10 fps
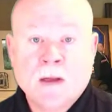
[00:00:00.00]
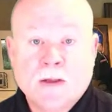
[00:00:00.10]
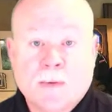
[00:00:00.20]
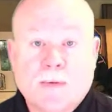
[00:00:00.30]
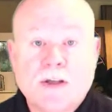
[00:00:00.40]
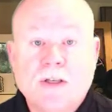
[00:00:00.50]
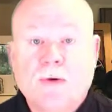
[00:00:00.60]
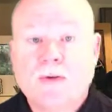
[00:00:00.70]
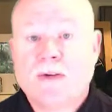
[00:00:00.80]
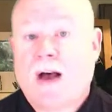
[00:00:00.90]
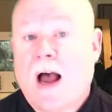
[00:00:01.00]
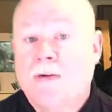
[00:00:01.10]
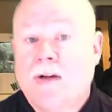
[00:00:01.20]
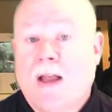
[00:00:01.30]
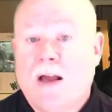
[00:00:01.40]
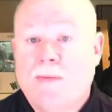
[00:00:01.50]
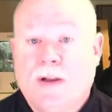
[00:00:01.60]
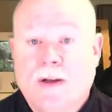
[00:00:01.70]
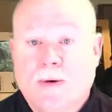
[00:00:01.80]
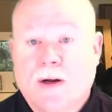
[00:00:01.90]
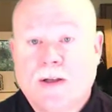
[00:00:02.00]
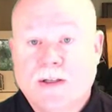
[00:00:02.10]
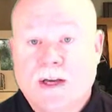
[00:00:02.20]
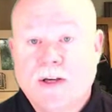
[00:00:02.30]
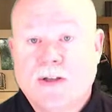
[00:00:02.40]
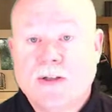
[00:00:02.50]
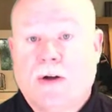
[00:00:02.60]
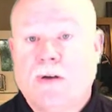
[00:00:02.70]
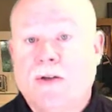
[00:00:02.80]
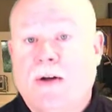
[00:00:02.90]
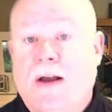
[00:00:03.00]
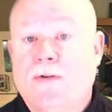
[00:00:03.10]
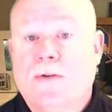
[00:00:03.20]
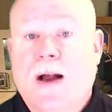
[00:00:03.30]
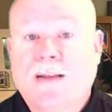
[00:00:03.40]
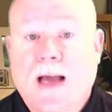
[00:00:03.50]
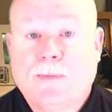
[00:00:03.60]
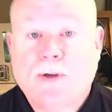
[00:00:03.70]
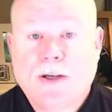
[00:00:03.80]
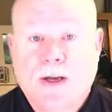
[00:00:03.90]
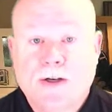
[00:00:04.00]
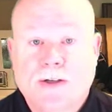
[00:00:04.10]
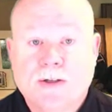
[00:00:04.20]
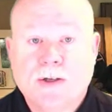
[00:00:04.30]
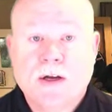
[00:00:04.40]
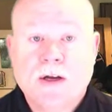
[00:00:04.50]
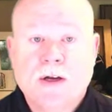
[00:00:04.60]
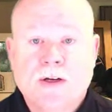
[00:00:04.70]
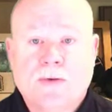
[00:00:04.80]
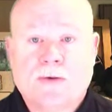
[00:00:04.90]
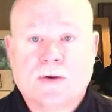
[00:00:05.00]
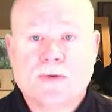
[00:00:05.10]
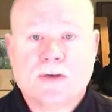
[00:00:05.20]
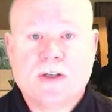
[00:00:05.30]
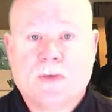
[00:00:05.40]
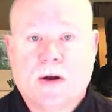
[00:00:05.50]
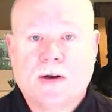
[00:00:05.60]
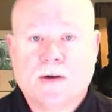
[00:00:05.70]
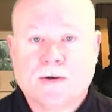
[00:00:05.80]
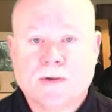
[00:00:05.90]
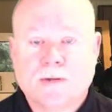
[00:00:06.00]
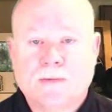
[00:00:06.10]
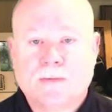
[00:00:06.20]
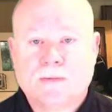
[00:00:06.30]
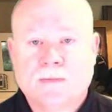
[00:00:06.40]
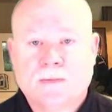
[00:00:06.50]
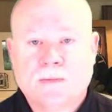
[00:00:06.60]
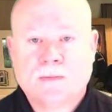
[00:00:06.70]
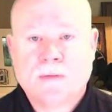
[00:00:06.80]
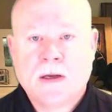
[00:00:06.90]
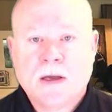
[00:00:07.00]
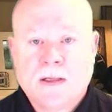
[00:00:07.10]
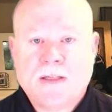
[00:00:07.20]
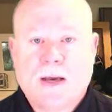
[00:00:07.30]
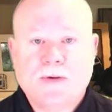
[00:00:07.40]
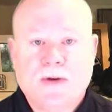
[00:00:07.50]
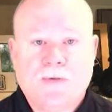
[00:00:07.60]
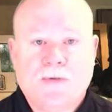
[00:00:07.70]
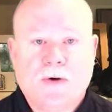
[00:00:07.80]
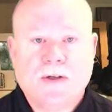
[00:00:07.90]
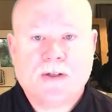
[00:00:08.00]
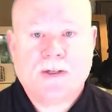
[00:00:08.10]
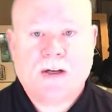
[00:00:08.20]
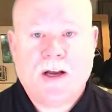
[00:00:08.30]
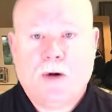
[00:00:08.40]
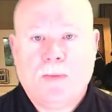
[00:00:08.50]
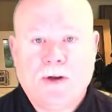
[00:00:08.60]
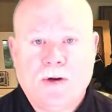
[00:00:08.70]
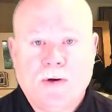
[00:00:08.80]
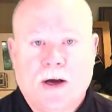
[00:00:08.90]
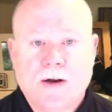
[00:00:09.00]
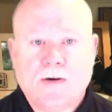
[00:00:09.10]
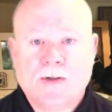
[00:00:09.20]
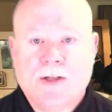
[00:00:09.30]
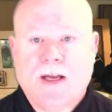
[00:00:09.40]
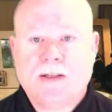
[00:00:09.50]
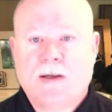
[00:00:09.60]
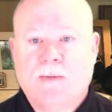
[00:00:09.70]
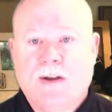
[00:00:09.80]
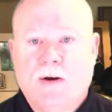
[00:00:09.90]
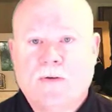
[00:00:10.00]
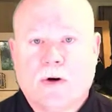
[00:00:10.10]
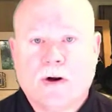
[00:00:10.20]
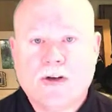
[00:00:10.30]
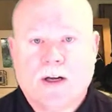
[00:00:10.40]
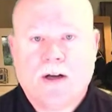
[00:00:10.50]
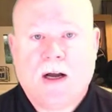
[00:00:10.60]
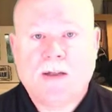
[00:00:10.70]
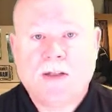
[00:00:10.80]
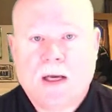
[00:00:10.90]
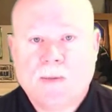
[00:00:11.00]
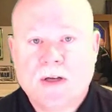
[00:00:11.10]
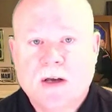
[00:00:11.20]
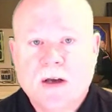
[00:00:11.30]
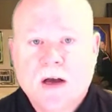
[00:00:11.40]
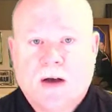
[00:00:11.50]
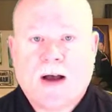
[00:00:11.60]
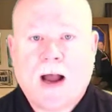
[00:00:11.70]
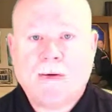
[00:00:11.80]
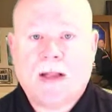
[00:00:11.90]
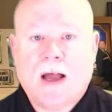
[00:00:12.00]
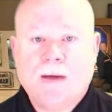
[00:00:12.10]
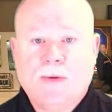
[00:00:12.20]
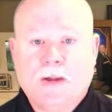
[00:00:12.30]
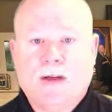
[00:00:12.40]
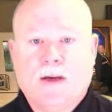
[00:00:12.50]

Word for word: The principles of high reliability organizations also have direct applications to first responders. This episode focuses on helping you to understand some of the overarching concepts of high reliability